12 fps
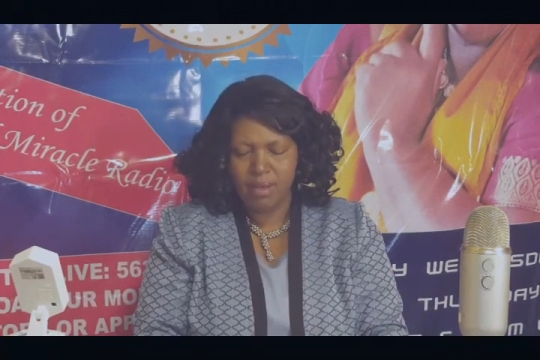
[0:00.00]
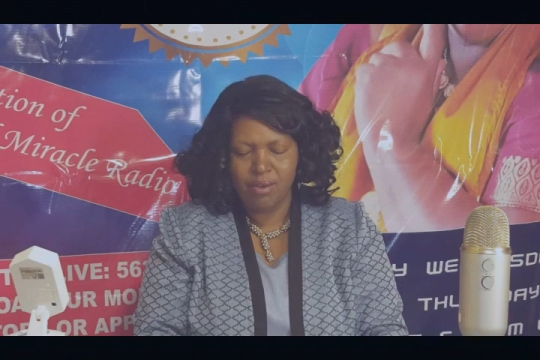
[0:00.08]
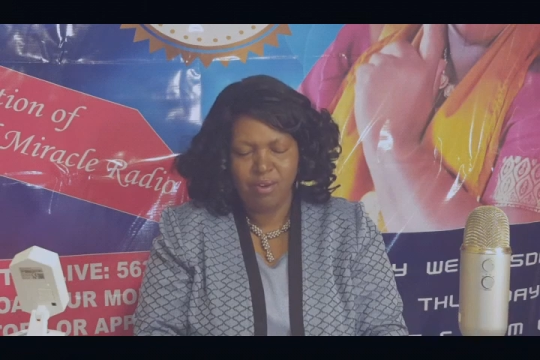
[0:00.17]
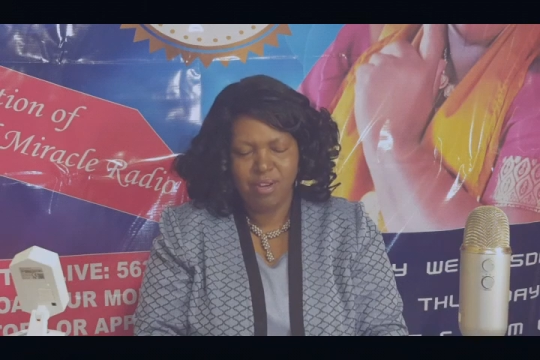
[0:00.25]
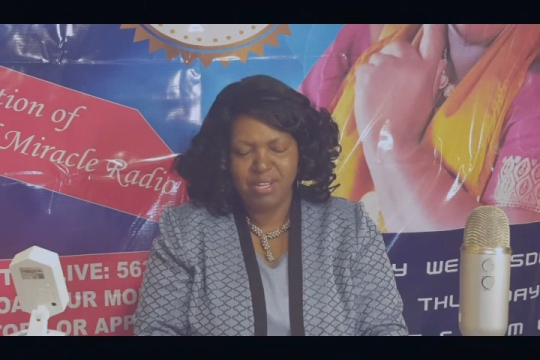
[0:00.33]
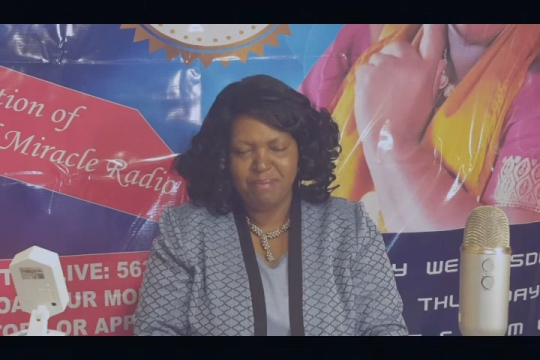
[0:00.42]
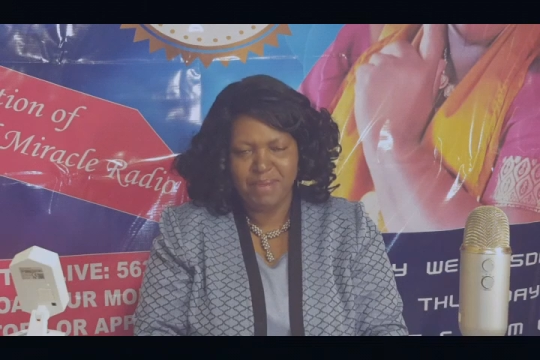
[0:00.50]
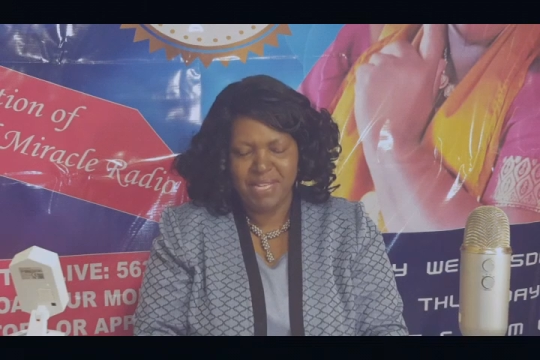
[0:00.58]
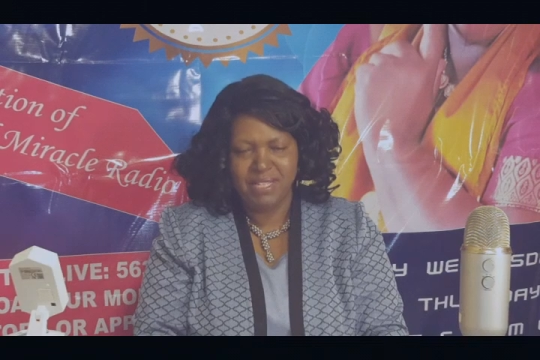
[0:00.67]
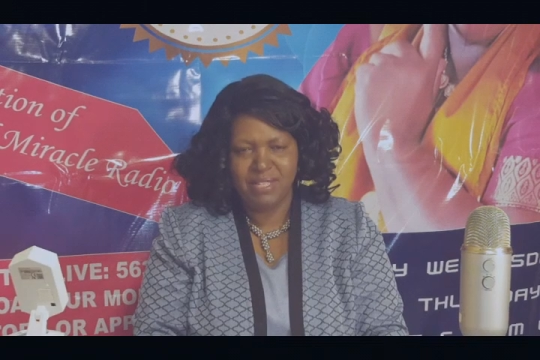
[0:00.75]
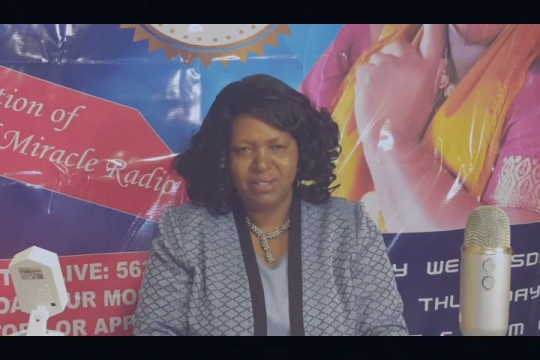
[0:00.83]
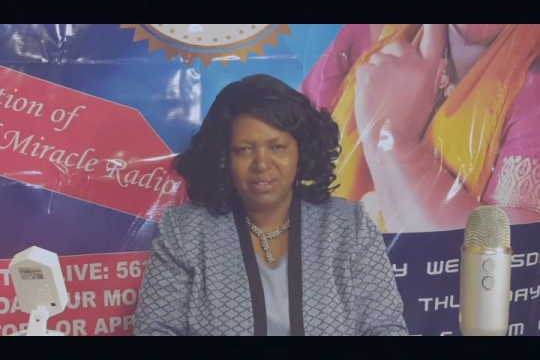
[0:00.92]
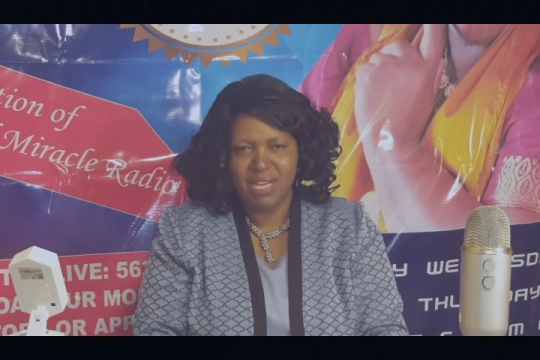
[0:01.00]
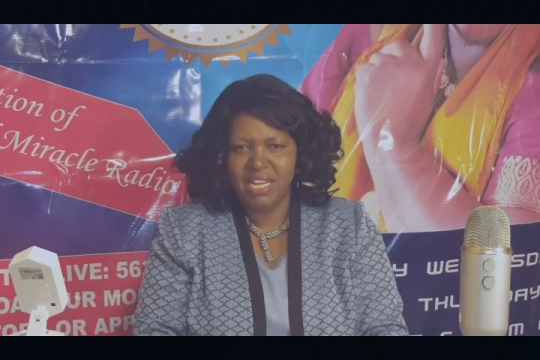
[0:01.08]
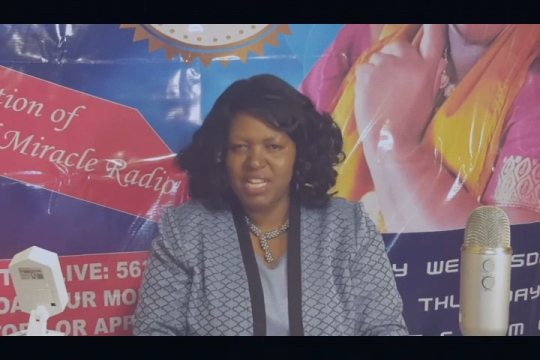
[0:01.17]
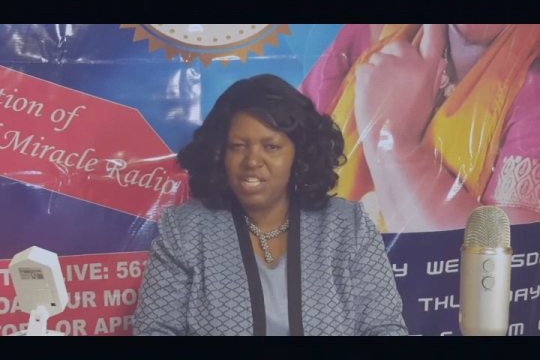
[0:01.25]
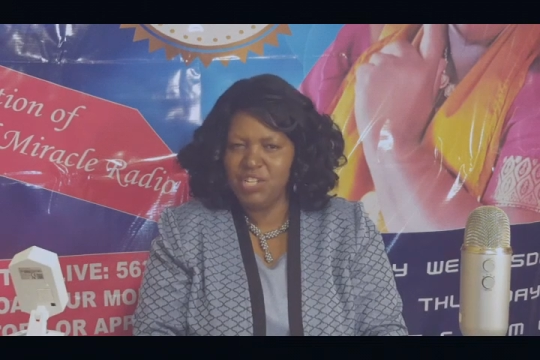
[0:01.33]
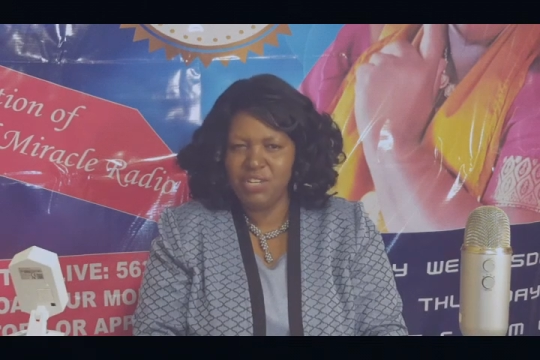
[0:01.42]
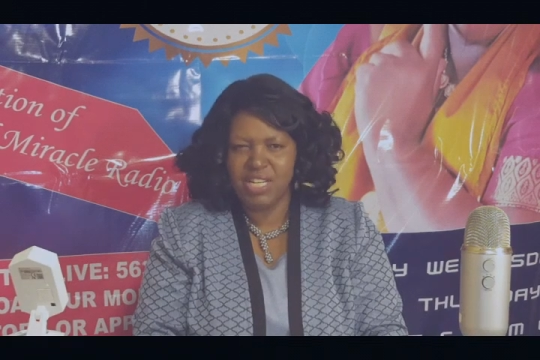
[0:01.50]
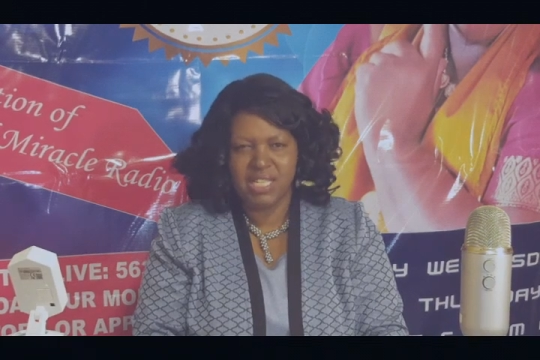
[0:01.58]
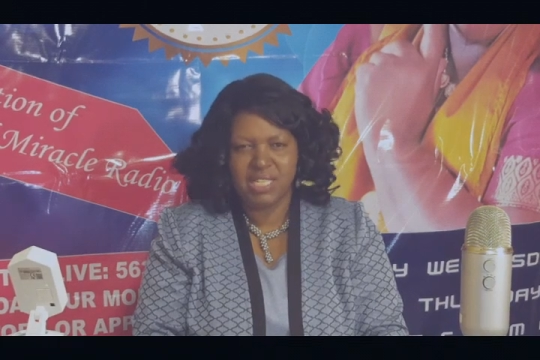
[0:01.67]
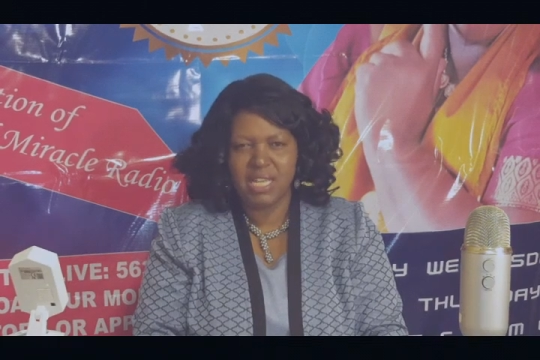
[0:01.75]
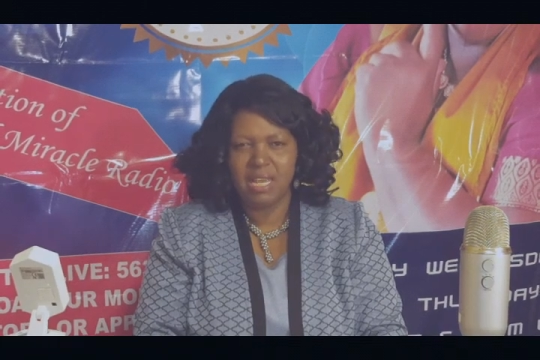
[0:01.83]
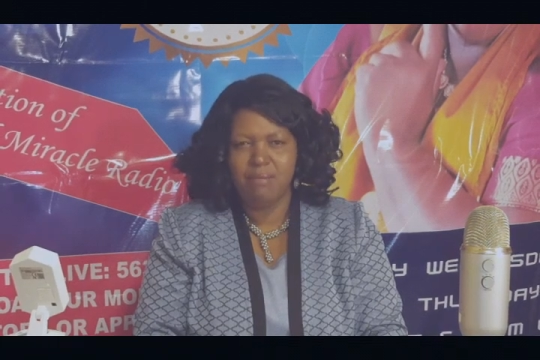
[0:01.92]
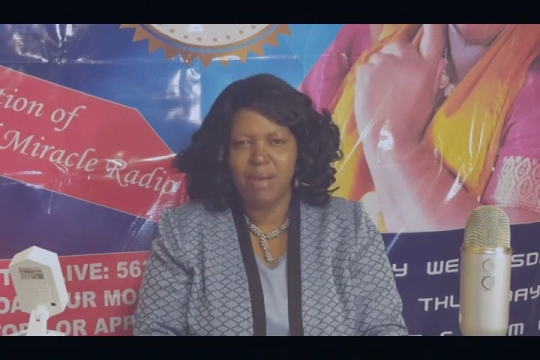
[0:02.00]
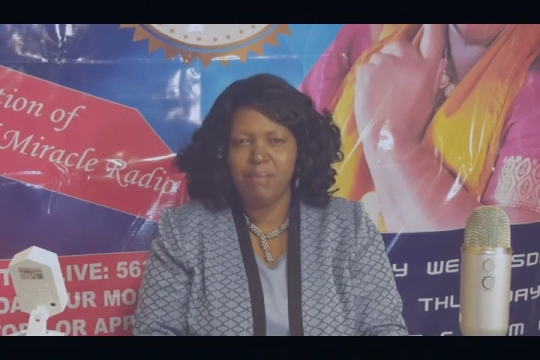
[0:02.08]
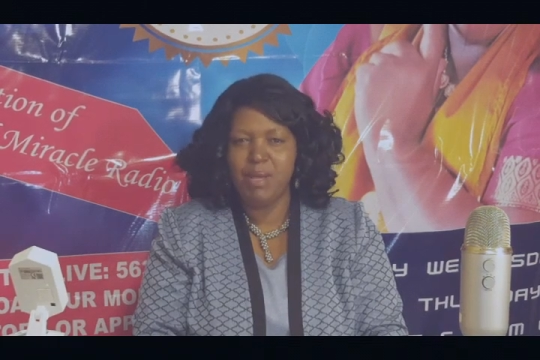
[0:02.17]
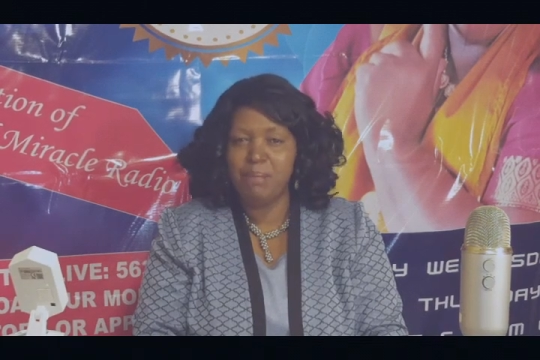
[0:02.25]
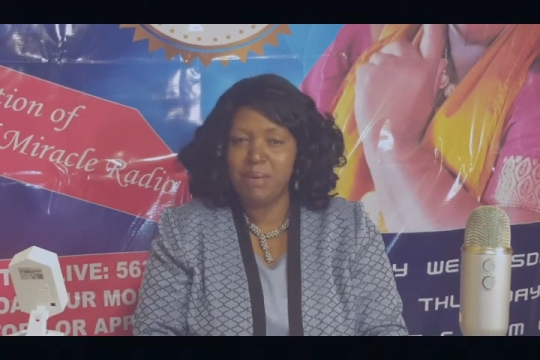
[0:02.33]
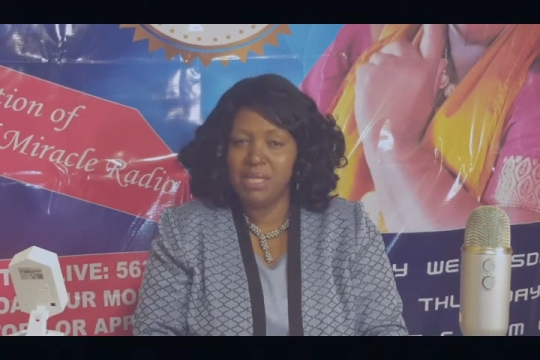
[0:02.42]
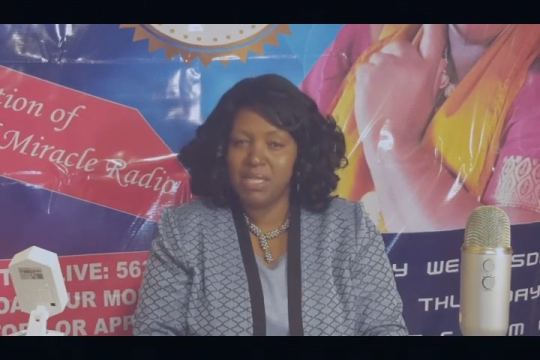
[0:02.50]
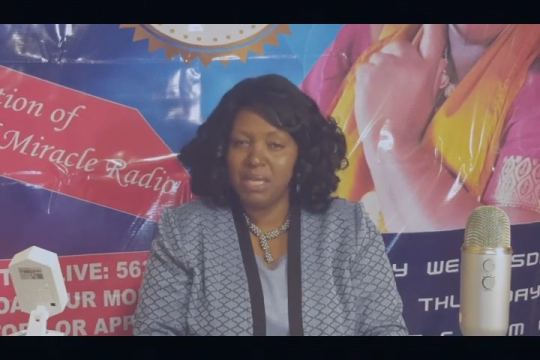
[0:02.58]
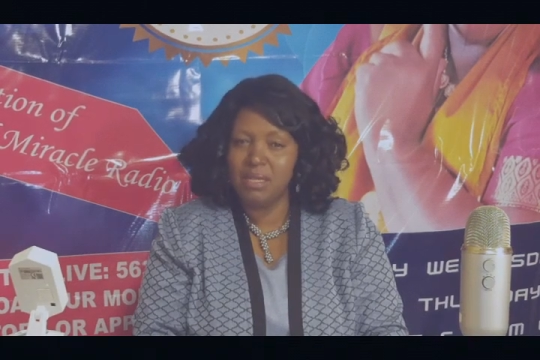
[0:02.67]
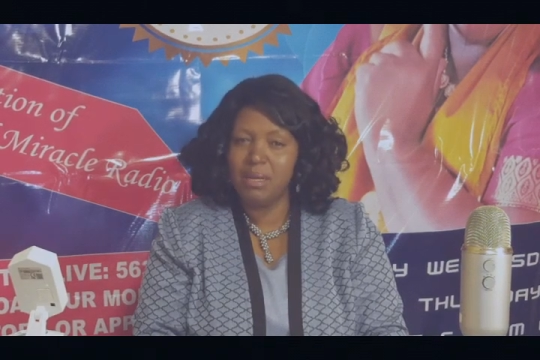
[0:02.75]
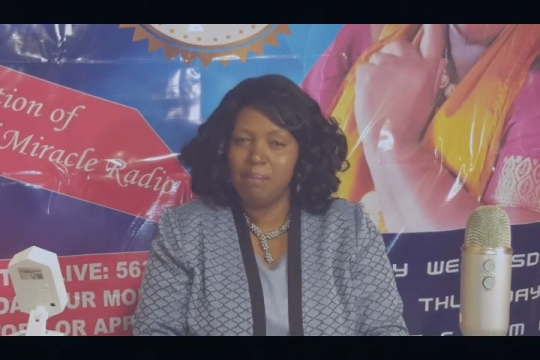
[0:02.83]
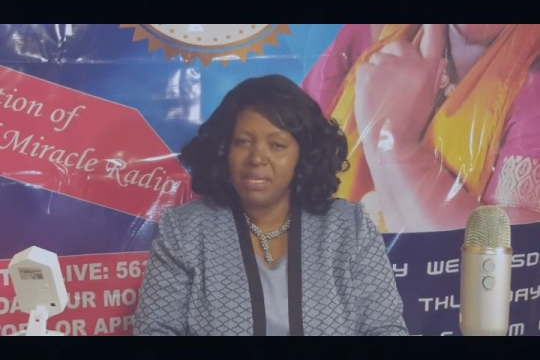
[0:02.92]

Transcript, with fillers: God bless you. And until next time, I'm your presenter,